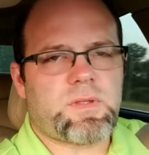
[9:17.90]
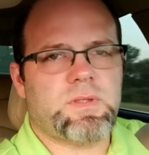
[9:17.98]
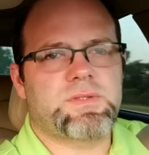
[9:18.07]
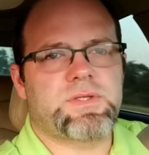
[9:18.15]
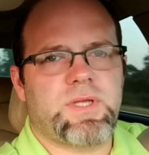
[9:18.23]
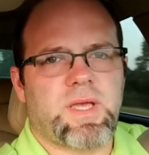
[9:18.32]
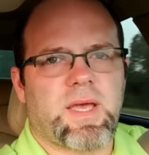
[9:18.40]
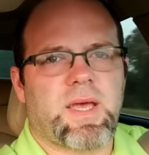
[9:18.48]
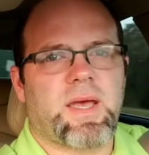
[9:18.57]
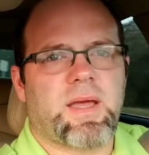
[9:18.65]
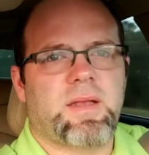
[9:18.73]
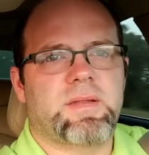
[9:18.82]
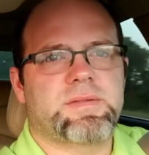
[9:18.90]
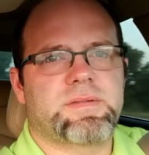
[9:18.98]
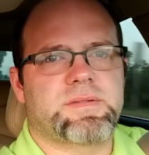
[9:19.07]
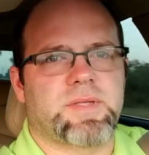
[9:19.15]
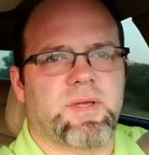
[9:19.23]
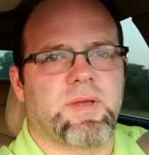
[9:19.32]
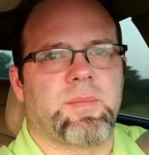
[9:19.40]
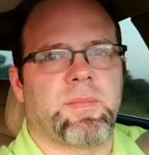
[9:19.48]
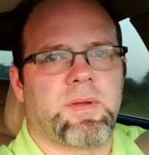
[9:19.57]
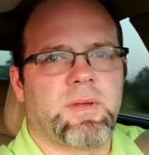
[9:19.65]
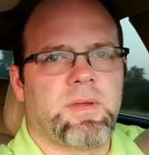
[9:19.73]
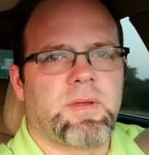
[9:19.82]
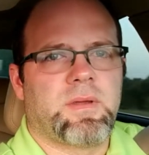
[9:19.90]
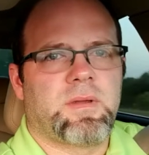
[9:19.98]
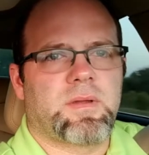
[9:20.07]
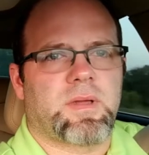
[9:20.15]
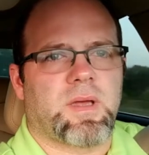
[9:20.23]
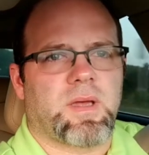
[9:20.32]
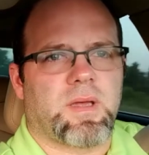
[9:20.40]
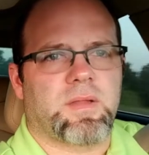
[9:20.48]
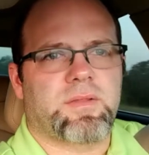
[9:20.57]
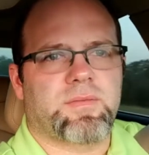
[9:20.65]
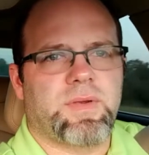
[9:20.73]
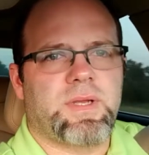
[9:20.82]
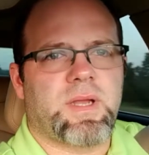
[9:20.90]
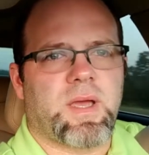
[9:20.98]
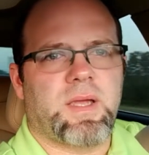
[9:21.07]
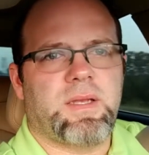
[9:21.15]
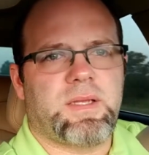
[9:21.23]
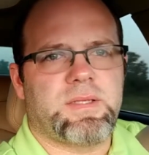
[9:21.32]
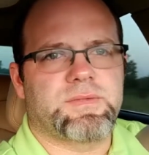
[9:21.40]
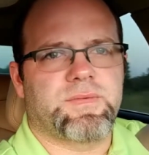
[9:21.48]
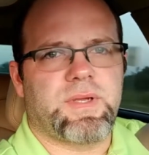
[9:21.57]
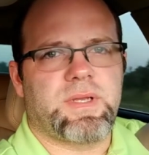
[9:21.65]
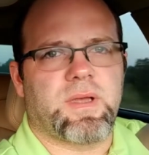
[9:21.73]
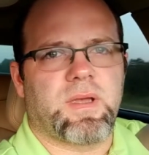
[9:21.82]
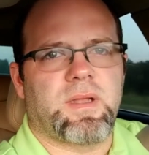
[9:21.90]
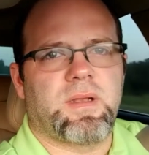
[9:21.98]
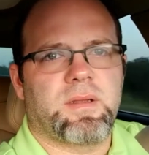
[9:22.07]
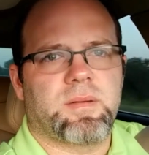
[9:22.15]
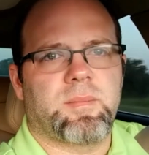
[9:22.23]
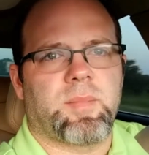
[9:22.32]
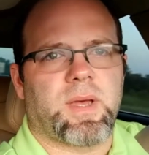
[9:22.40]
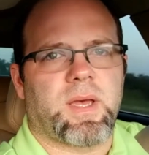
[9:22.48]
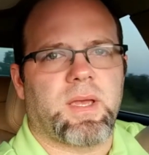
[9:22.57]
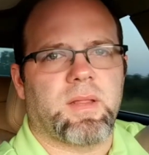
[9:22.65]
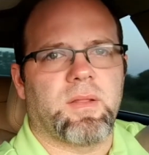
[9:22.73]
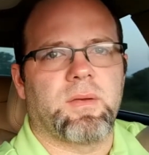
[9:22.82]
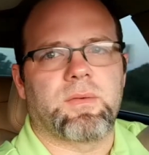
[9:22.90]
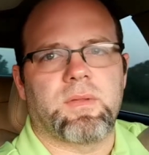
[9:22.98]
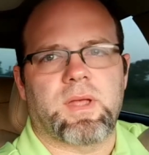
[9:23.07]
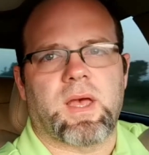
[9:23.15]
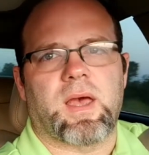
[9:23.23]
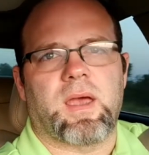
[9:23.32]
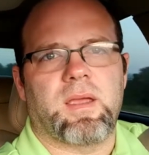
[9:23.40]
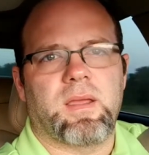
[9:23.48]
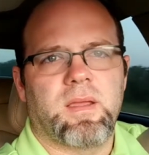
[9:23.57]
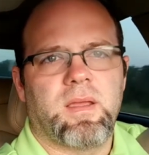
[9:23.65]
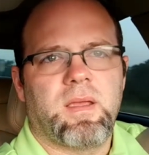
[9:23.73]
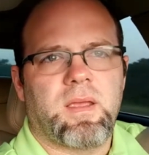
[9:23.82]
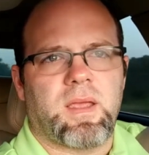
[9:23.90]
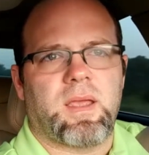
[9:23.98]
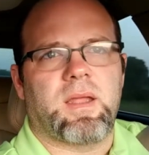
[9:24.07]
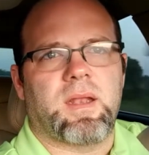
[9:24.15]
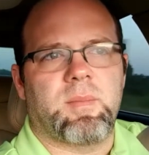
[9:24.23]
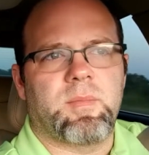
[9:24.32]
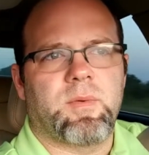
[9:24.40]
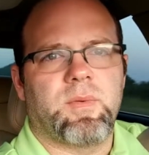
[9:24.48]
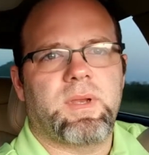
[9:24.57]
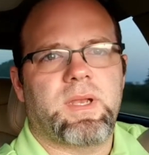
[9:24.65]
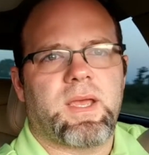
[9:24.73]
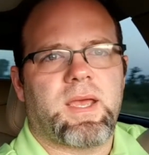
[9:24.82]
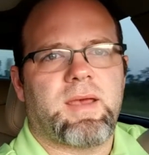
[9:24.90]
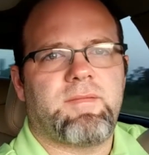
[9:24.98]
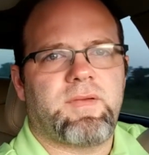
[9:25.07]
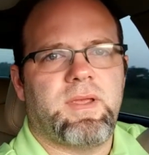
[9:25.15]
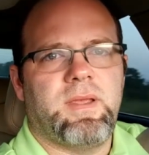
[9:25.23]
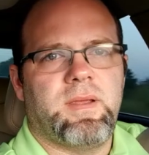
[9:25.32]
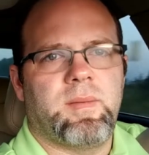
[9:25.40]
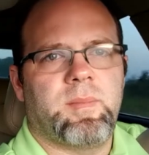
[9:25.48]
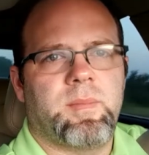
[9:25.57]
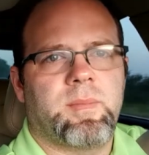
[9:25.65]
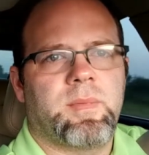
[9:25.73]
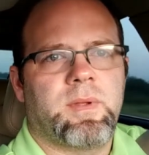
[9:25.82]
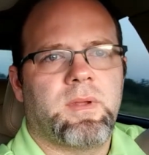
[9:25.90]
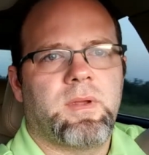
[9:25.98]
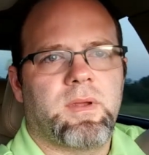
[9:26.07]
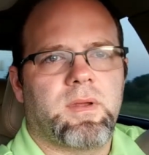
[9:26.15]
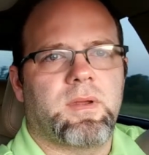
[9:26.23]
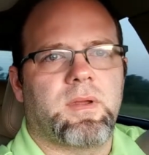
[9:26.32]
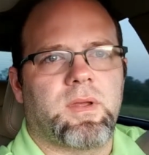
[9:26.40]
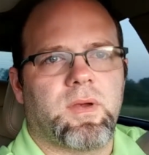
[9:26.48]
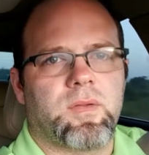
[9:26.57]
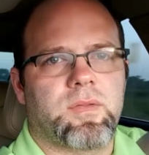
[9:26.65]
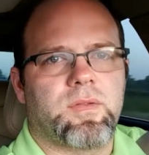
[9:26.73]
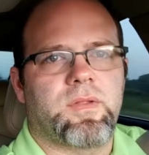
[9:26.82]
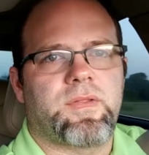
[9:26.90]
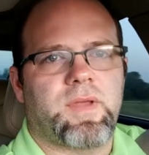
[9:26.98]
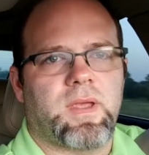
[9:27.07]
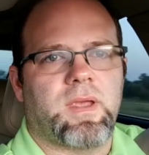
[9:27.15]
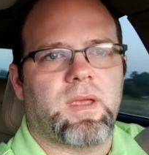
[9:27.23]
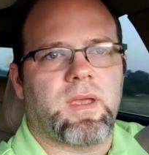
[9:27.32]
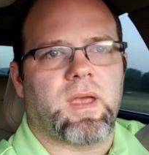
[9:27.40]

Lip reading: She had some 390s redone by a local guy, and I'm going to have him go through the thing.